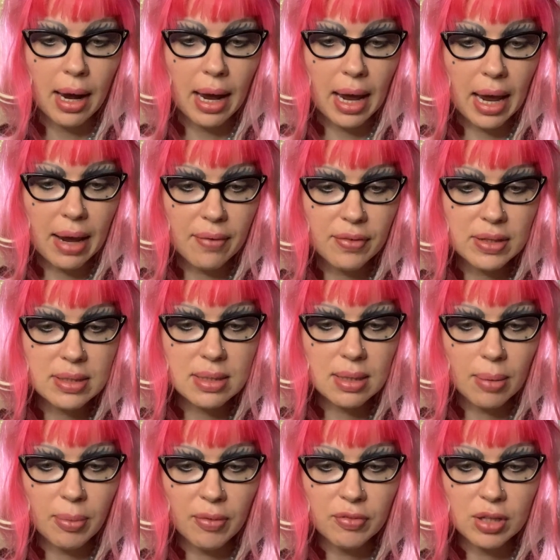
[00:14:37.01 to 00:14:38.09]
Even
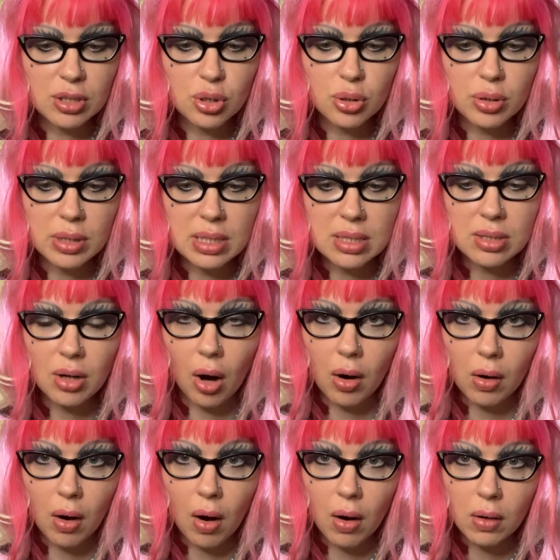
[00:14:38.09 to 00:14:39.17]
some of the trees are
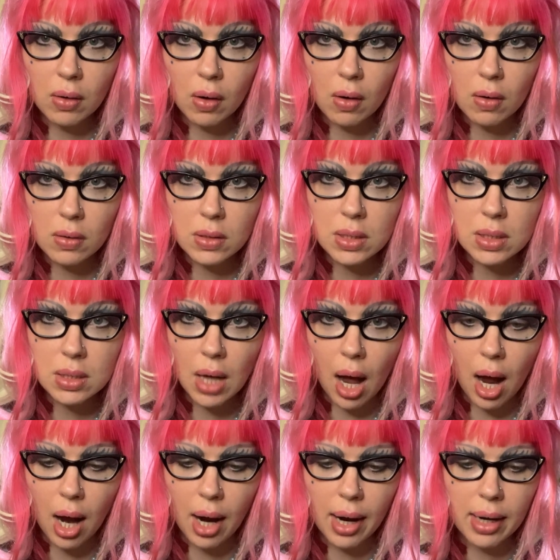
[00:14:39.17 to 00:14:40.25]
on her
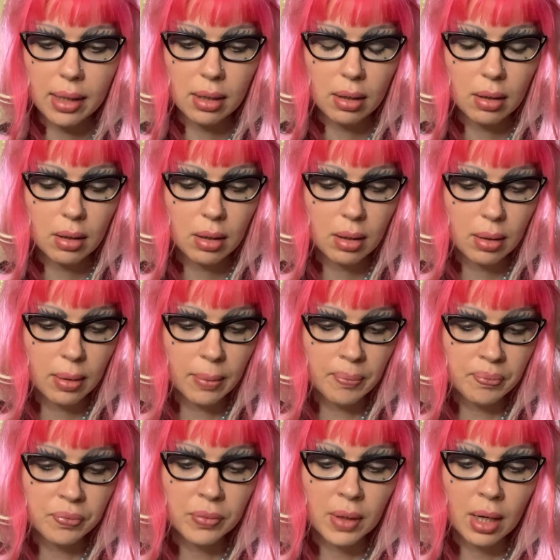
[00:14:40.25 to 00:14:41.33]
side.
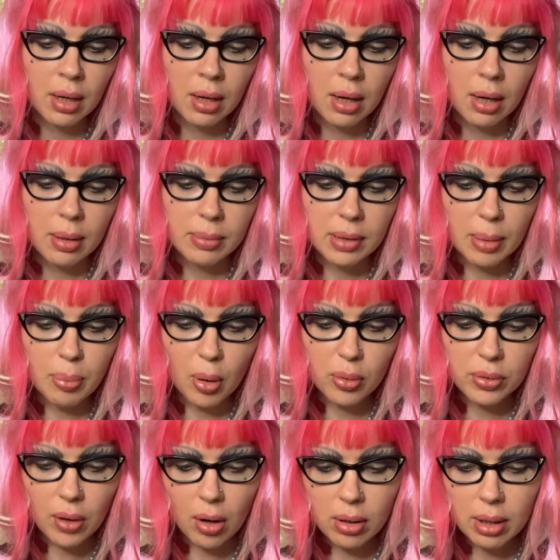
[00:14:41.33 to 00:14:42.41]
They both
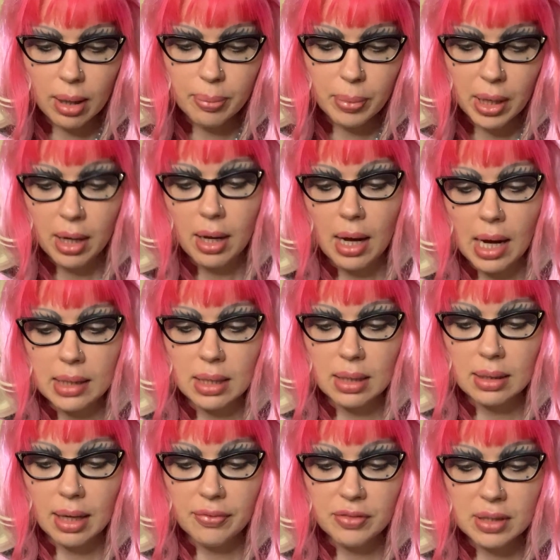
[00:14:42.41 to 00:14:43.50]
got up and they
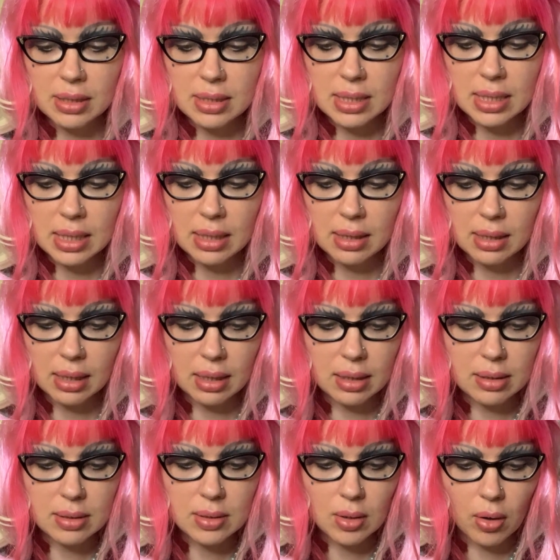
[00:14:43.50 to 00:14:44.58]
left the tea
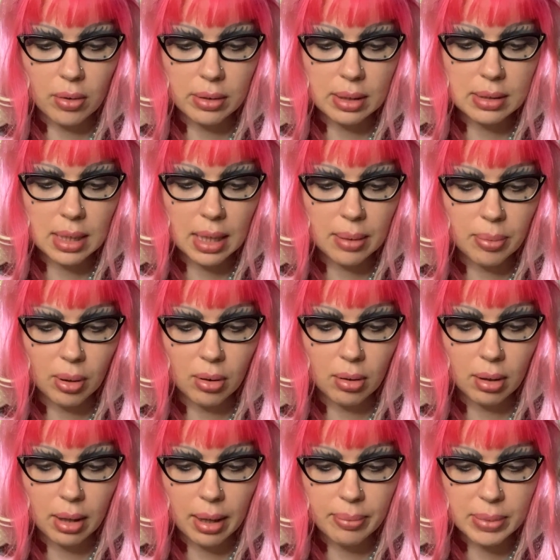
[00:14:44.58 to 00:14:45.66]
things on the table,
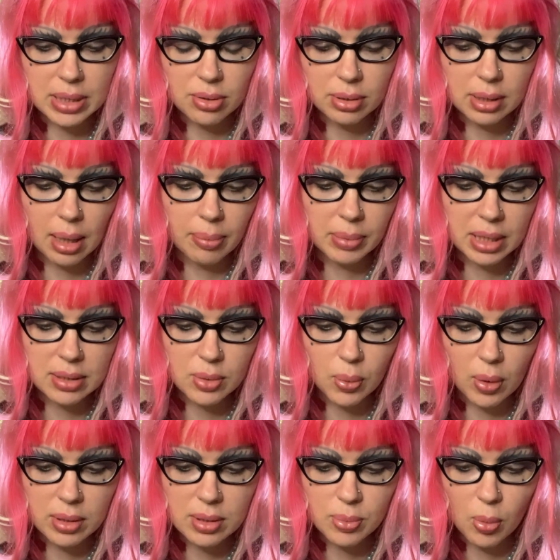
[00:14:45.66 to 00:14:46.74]
and Mr. Tumnus
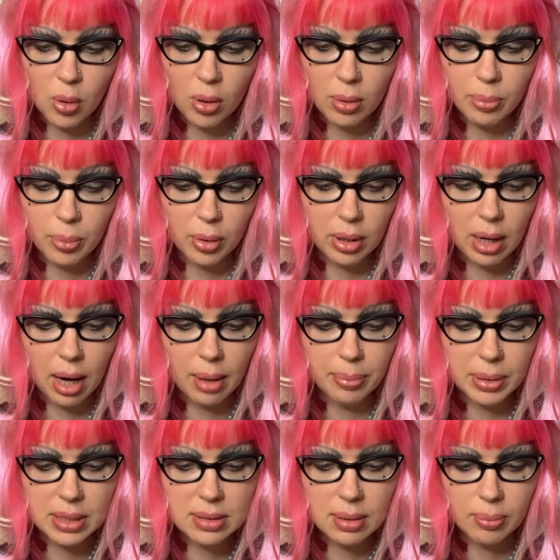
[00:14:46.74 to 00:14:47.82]
once more put up
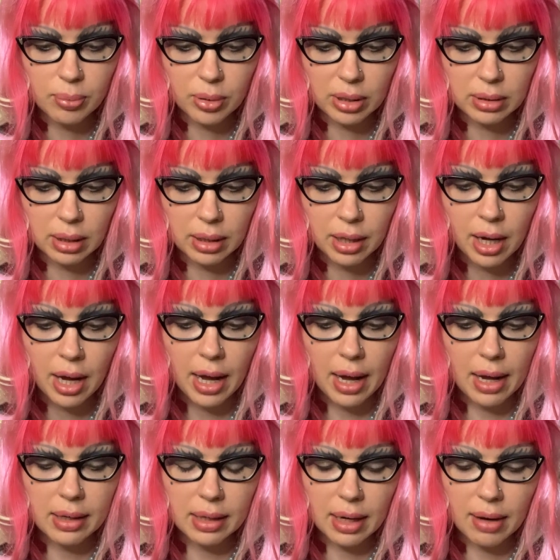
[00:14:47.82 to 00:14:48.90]
his umbrella
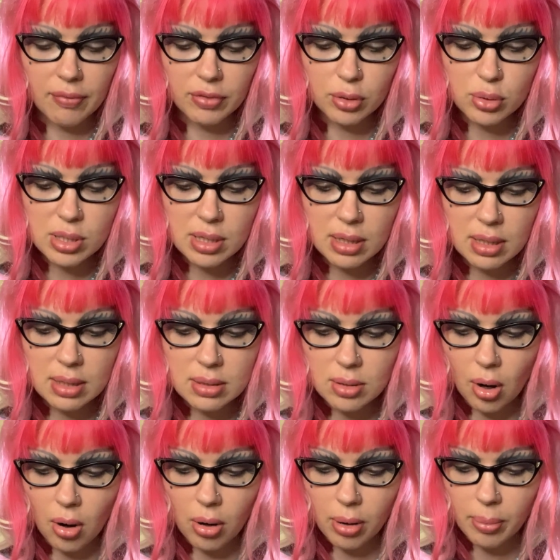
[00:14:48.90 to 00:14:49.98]
and gave Lucy his
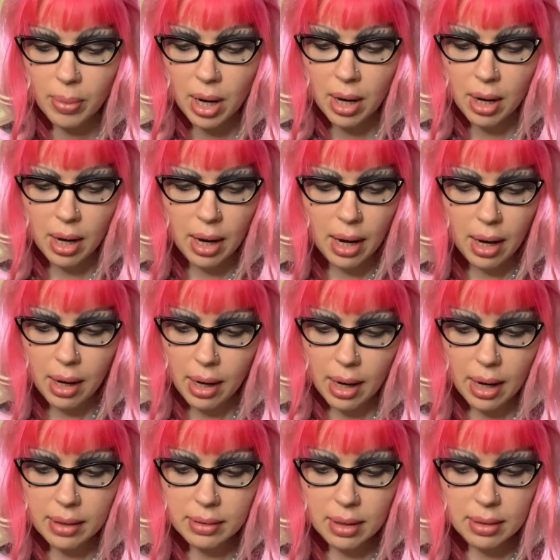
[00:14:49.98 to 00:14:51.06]
arm,
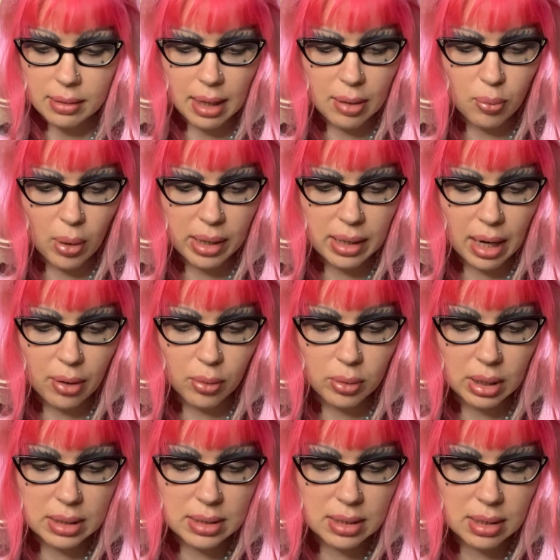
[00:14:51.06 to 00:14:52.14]
and they went out
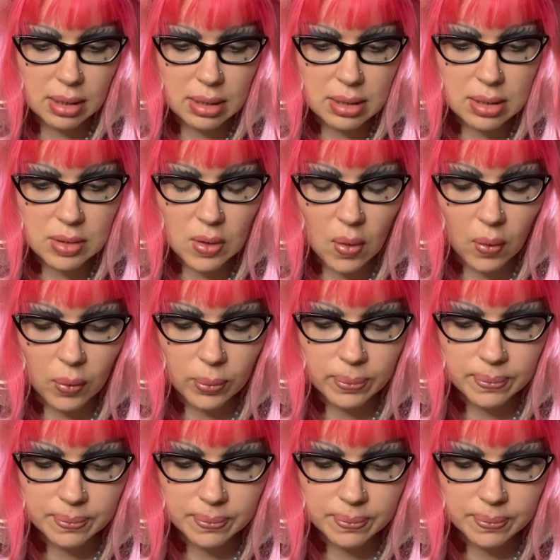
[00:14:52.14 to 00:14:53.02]
into the snow.